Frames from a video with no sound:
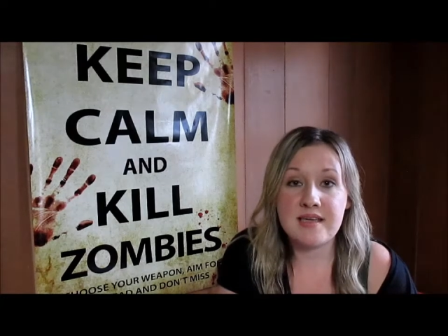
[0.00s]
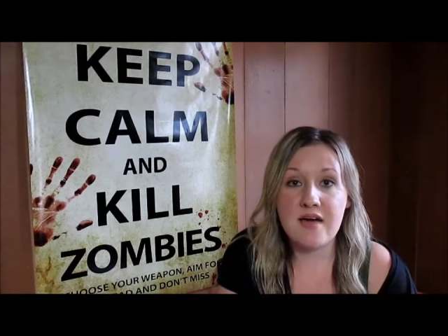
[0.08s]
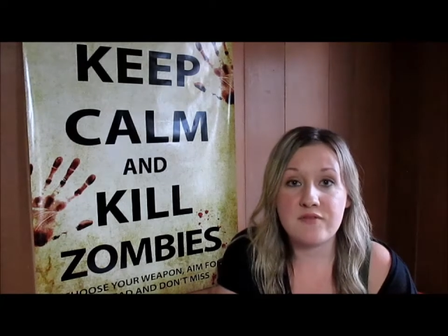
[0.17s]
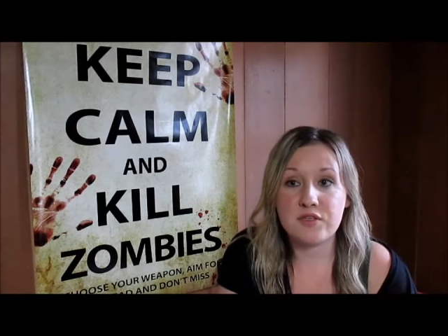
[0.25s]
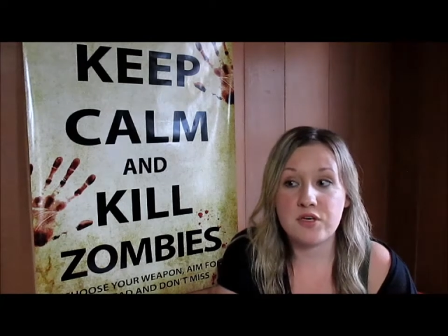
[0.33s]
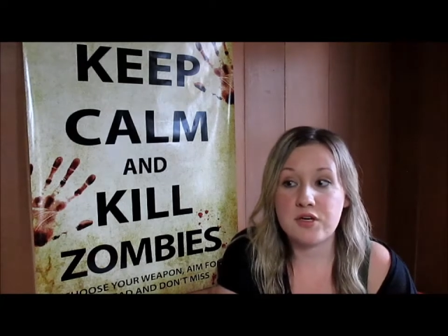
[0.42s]

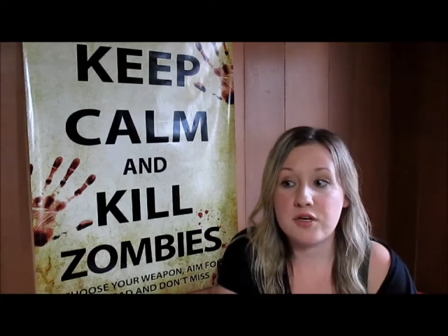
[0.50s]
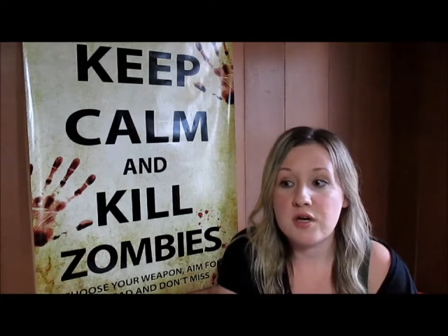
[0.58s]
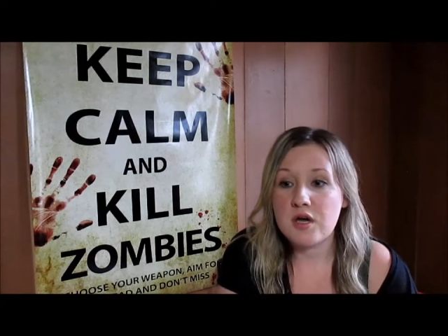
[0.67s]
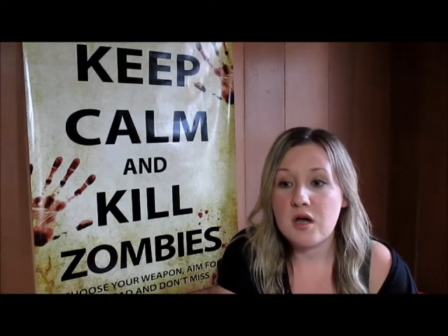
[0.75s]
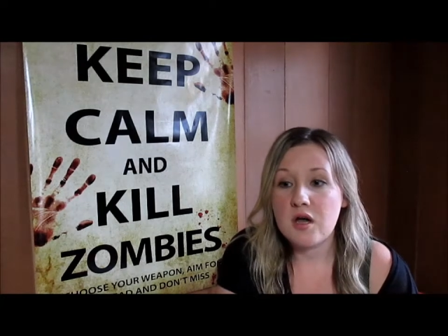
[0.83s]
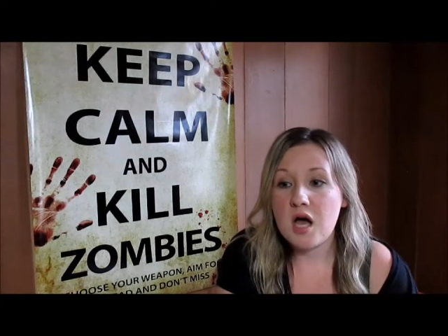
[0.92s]
after
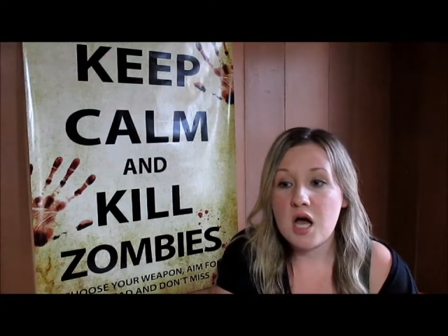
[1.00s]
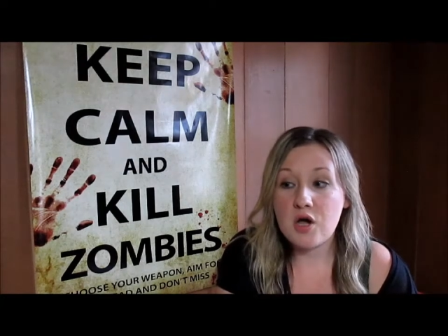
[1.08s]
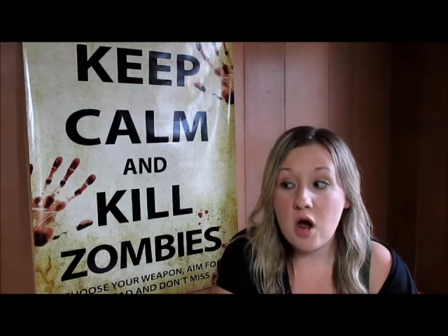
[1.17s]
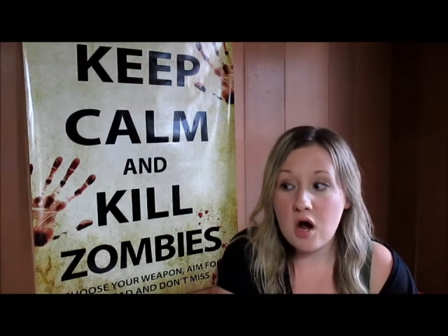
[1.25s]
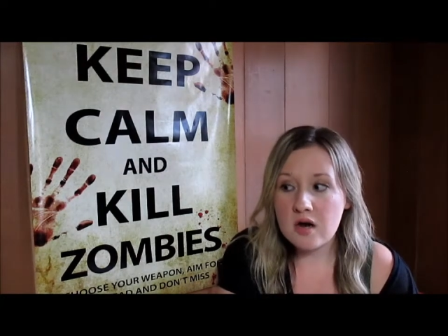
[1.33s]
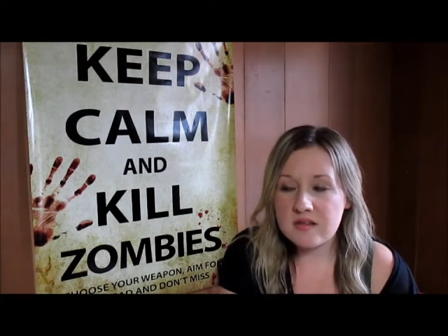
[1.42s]
a
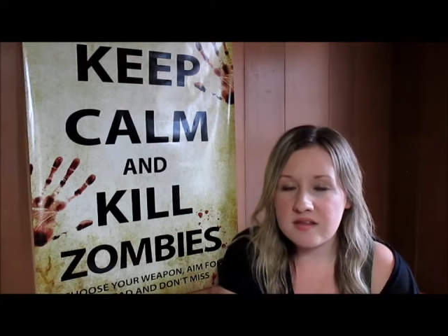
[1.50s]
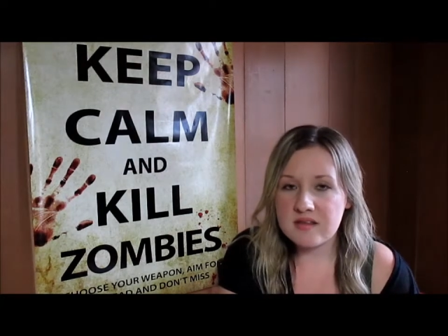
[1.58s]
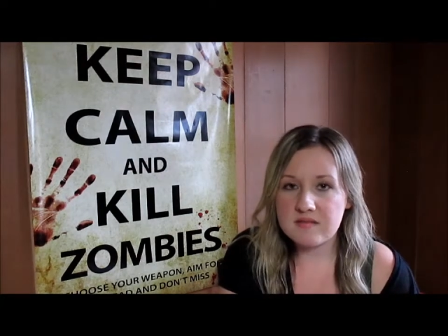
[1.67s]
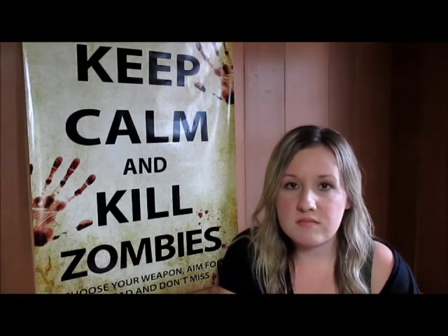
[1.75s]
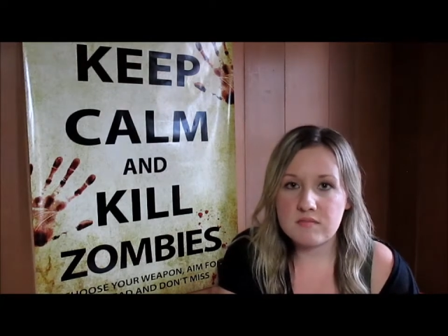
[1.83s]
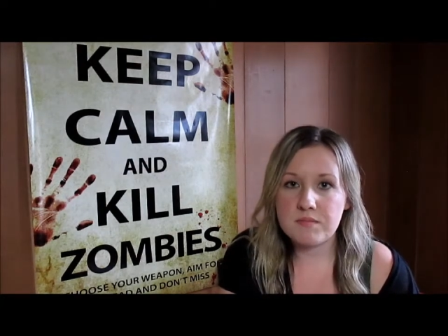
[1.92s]
car
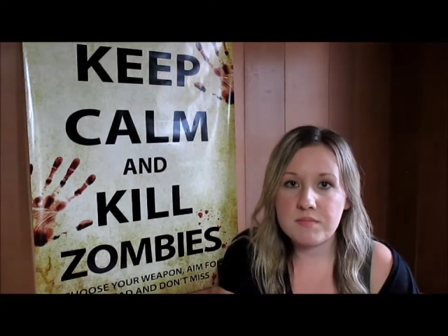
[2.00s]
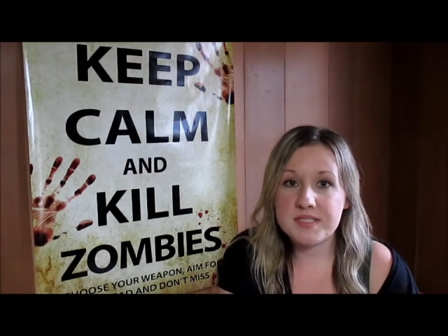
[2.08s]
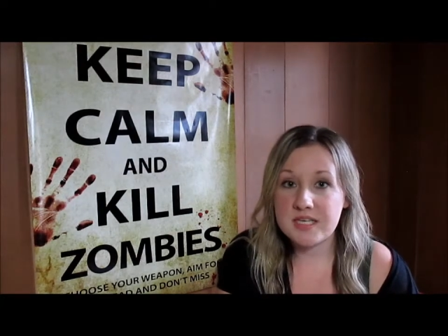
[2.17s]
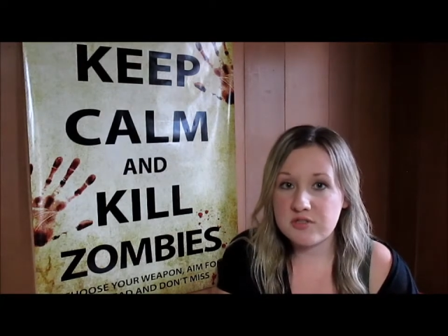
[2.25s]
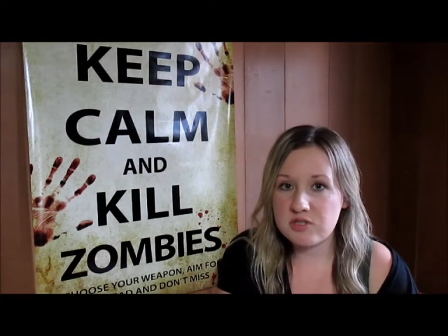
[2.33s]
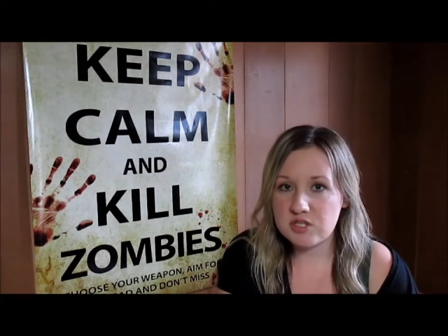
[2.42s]
that
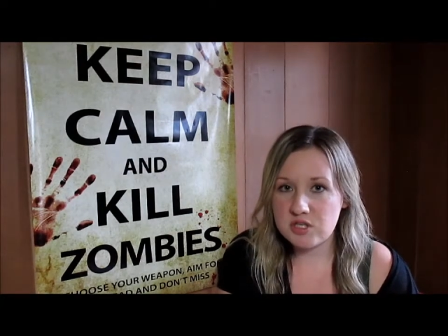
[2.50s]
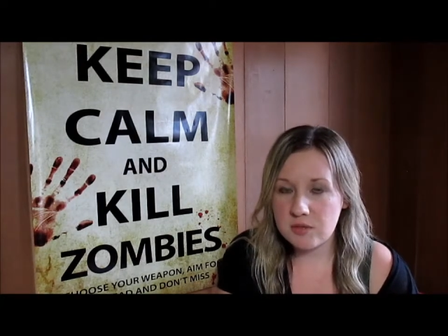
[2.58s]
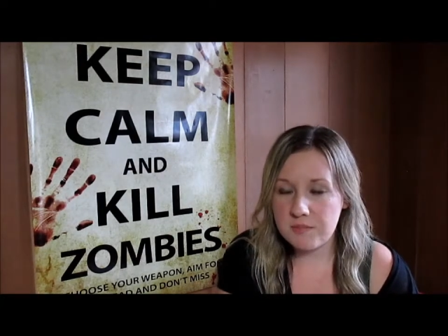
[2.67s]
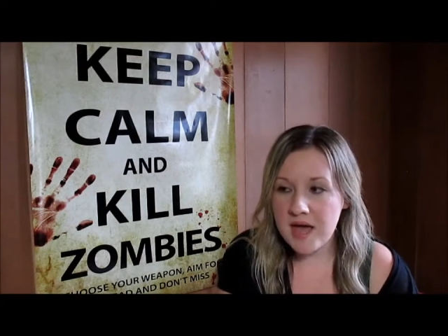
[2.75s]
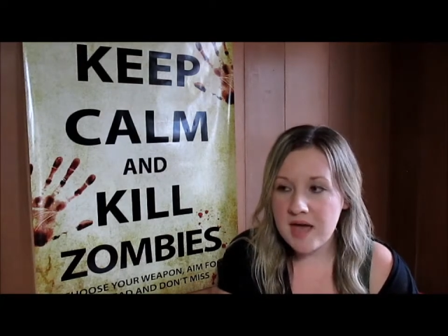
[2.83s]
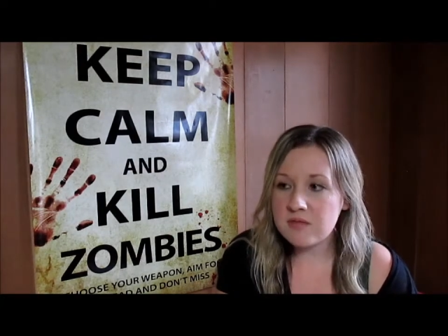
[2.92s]
potentially took
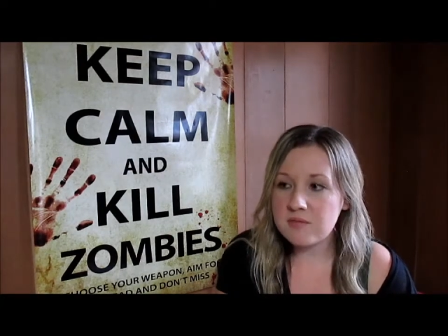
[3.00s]
Beth.